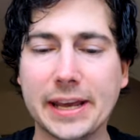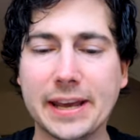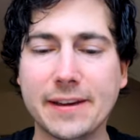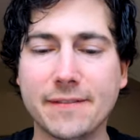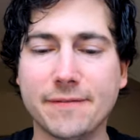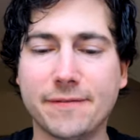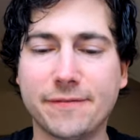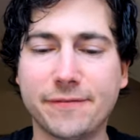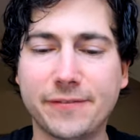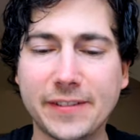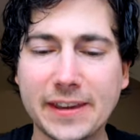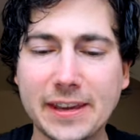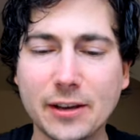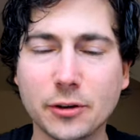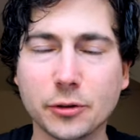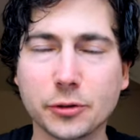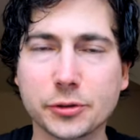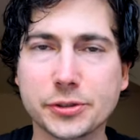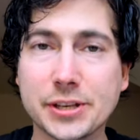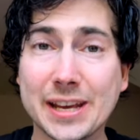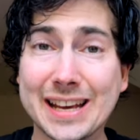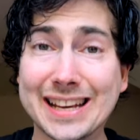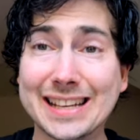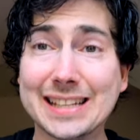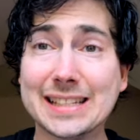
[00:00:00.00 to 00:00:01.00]
It
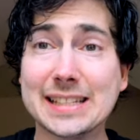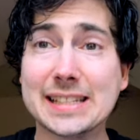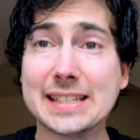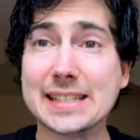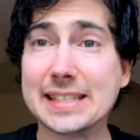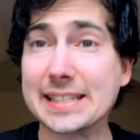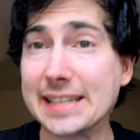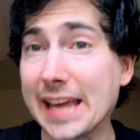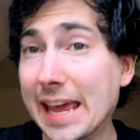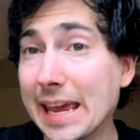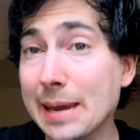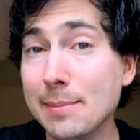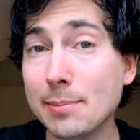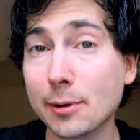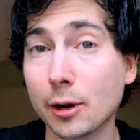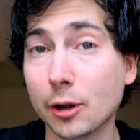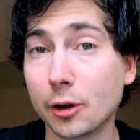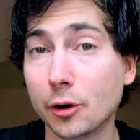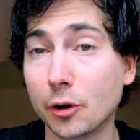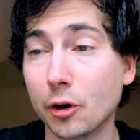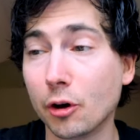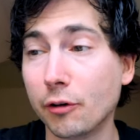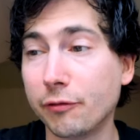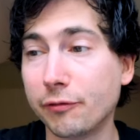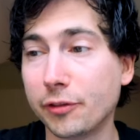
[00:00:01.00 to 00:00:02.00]
feels stable
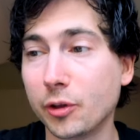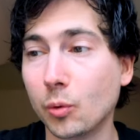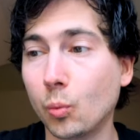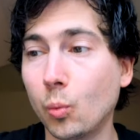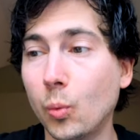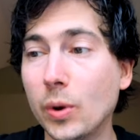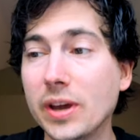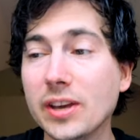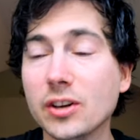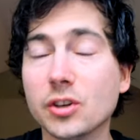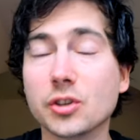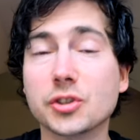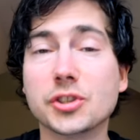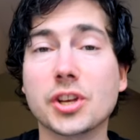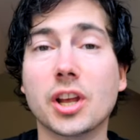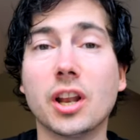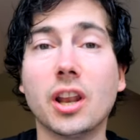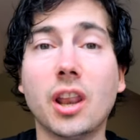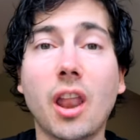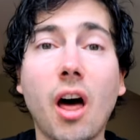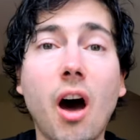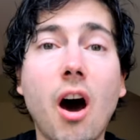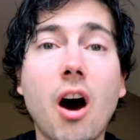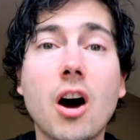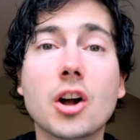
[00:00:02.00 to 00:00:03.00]
enough, the wheels are
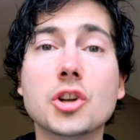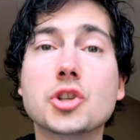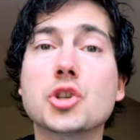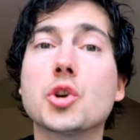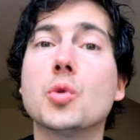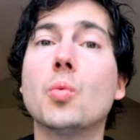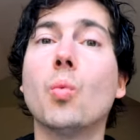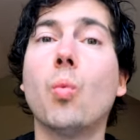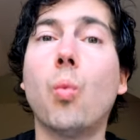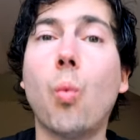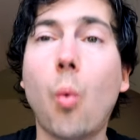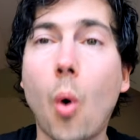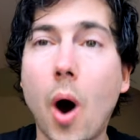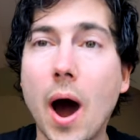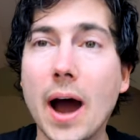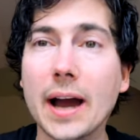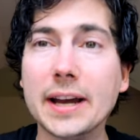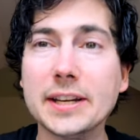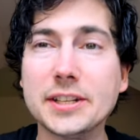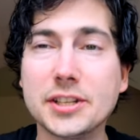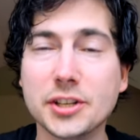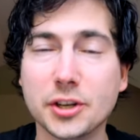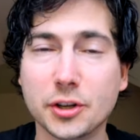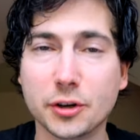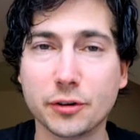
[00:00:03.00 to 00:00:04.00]
large and
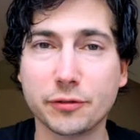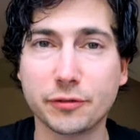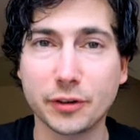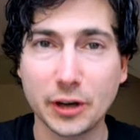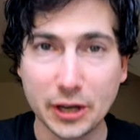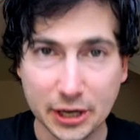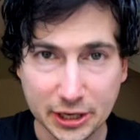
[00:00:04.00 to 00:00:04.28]
wide enough